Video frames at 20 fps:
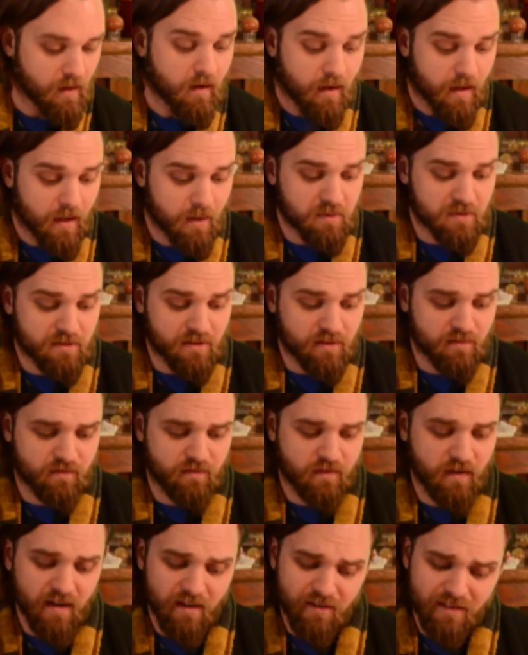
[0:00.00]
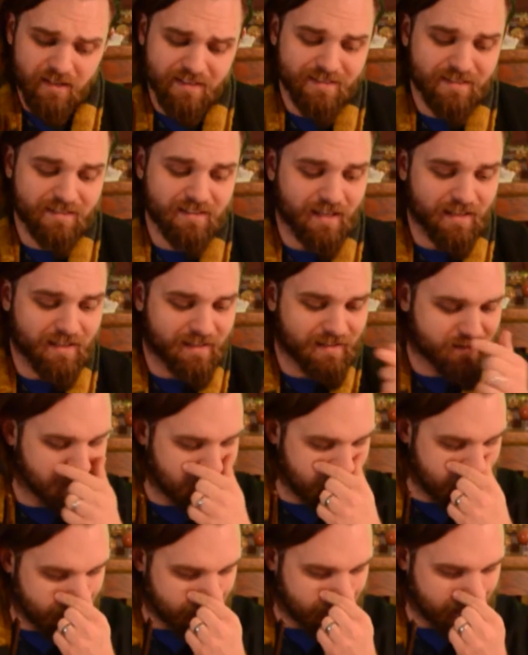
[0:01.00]
It was a very sunny
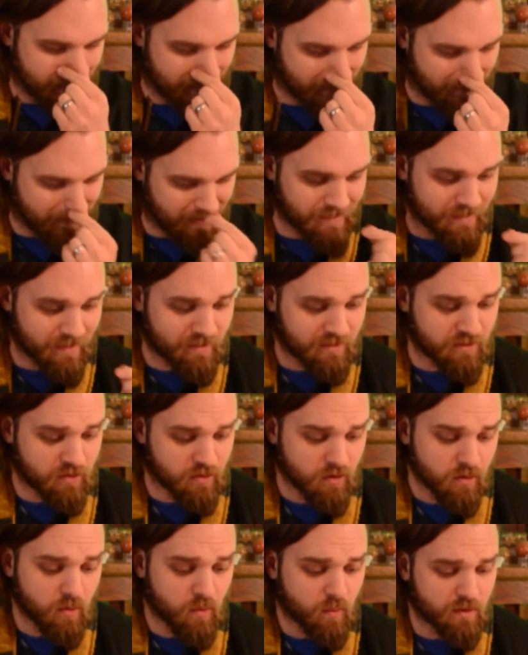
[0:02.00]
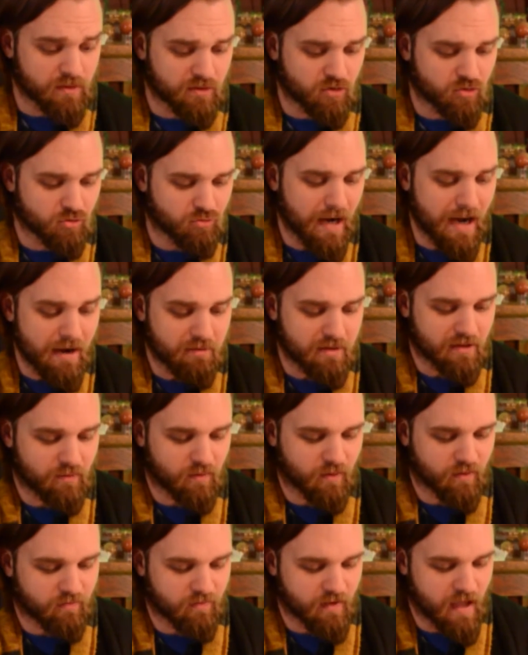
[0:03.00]
Saturday, and the zoo was crowded
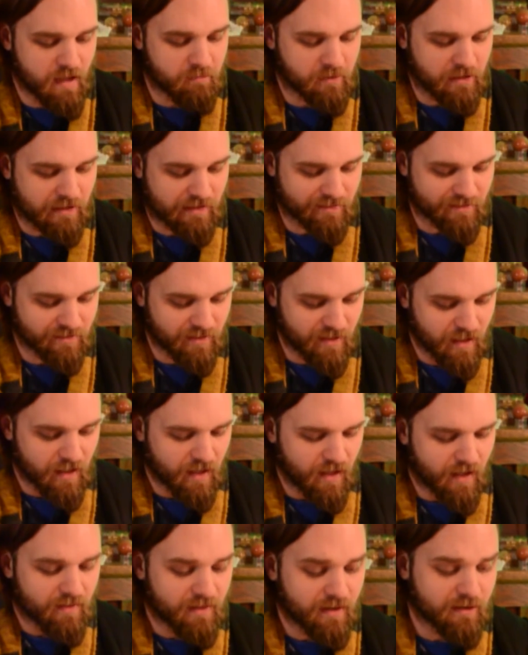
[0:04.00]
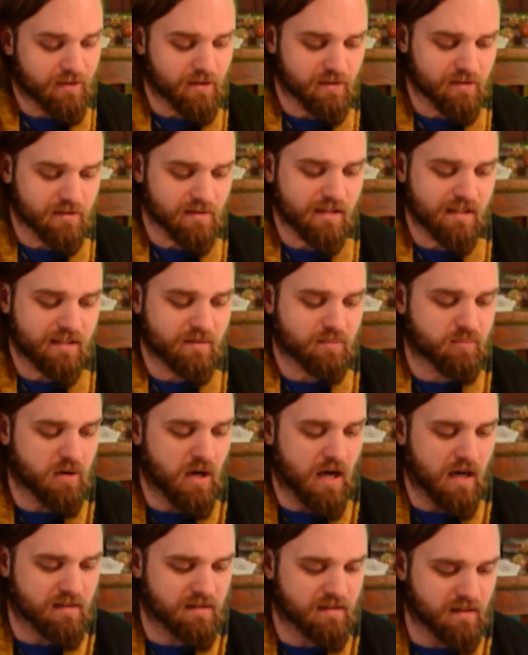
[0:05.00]
with families. The Dursleys
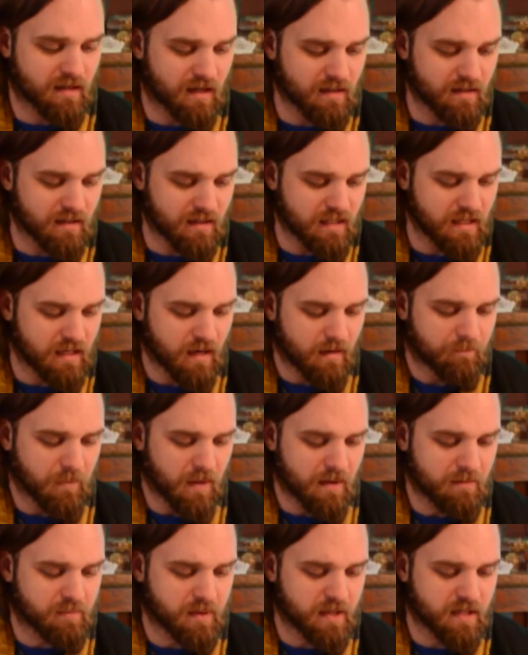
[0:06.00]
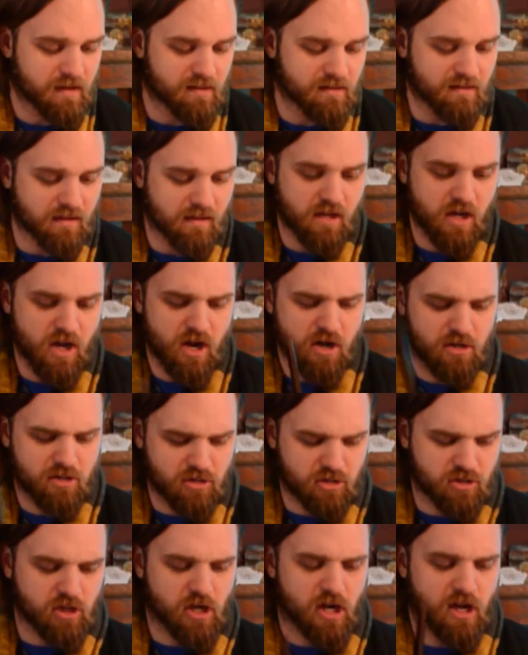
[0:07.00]
brought Dudley and Piers
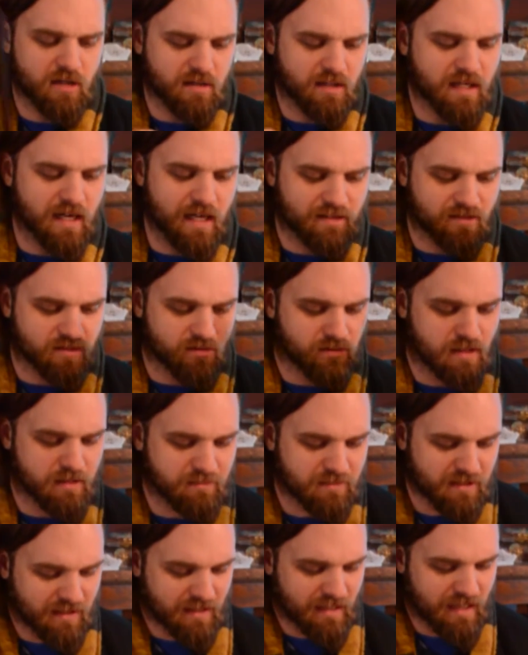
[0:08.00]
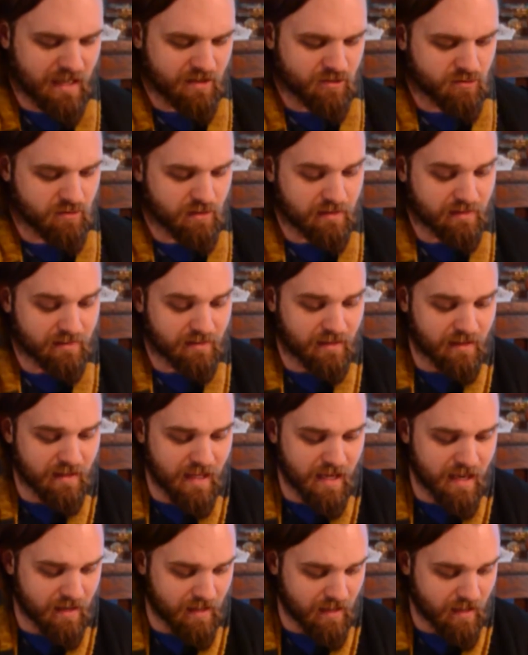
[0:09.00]
large chocolate ice creams at the entrance, and
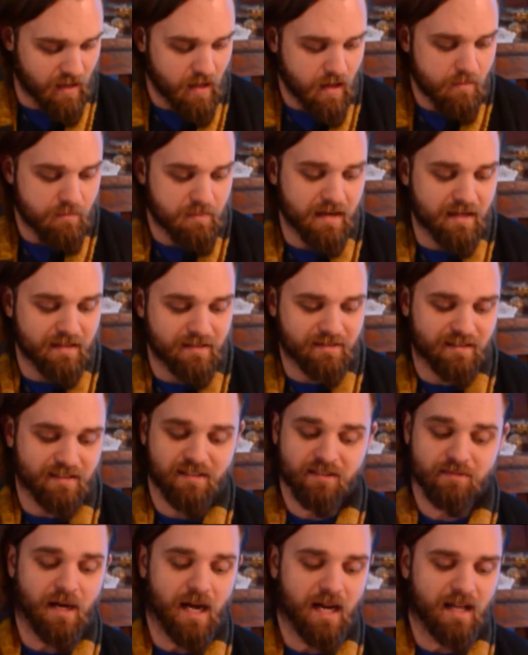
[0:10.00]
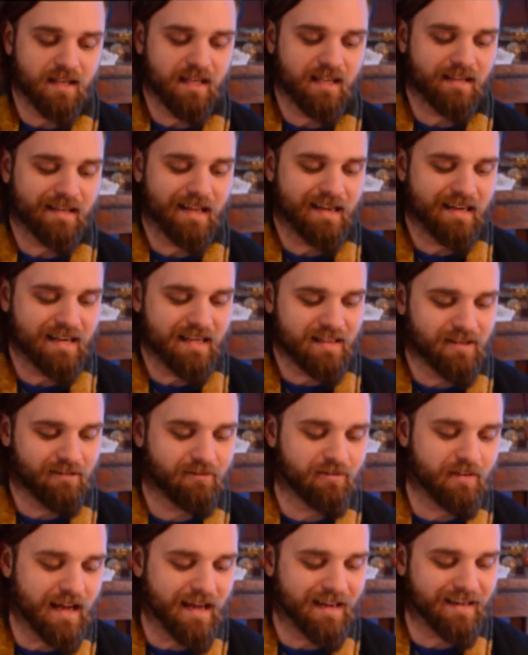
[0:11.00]
then, because the smiling lady in the
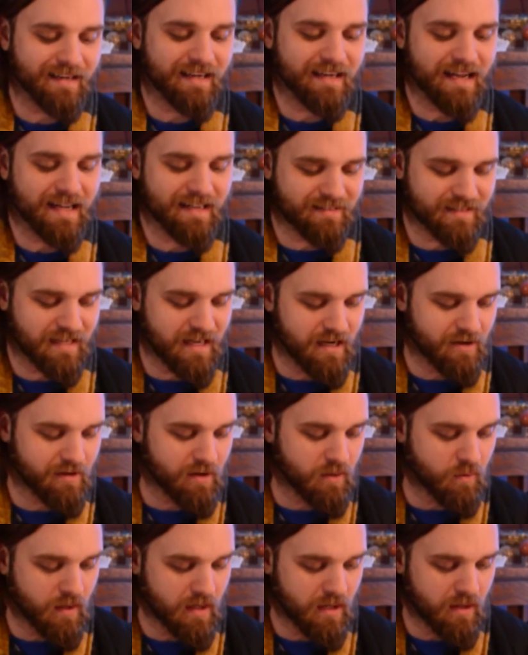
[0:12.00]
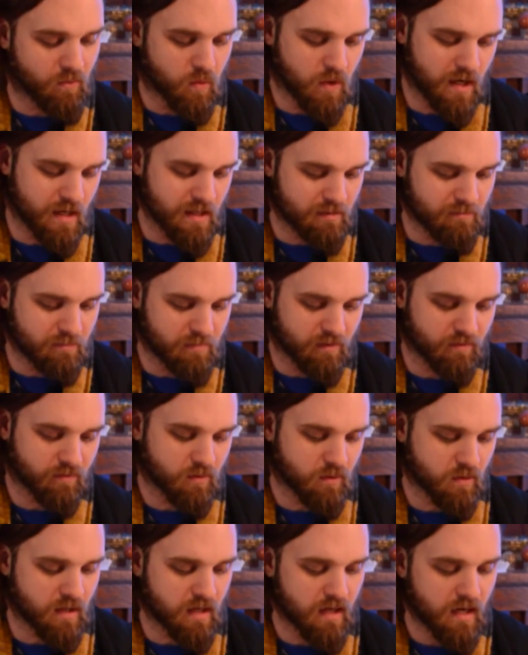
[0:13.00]
van had asked Harry what he wanted
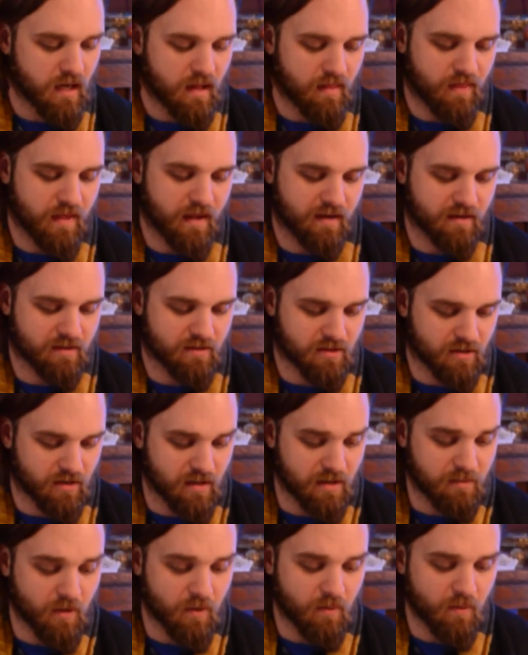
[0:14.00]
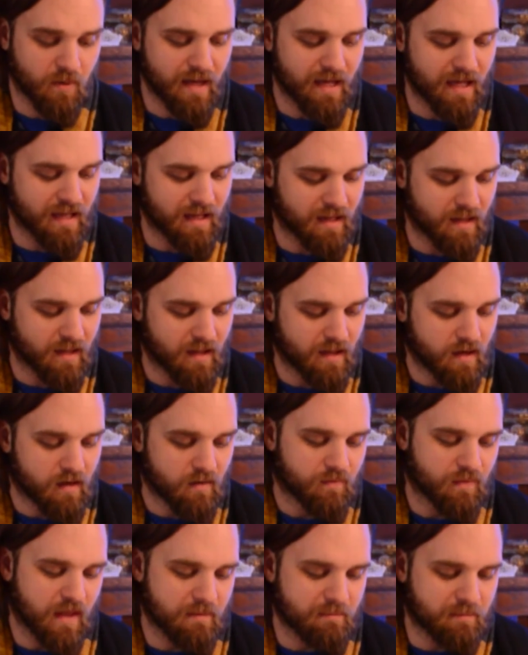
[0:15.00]
before they could turn him away,
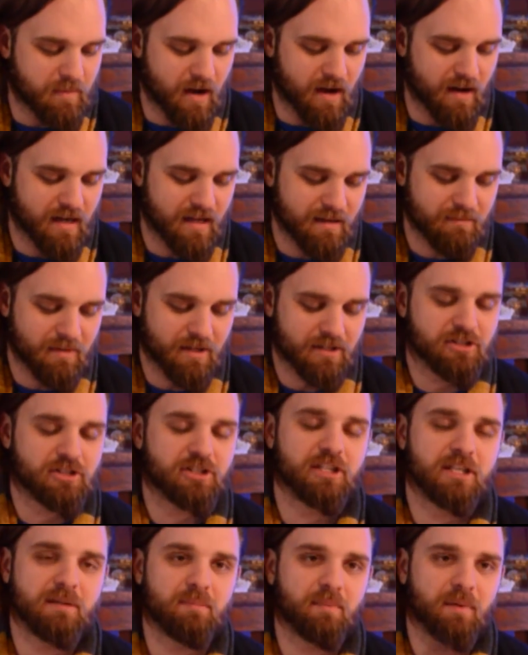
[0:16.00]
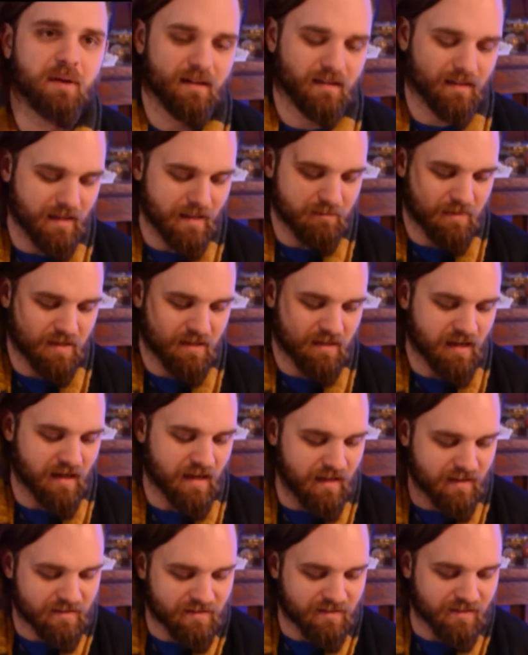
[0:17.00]
they bought him a cheap lemon
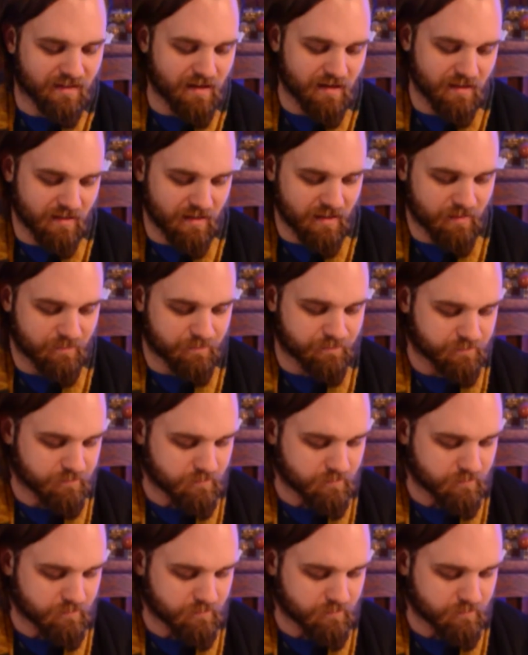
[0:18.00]
ice lolly.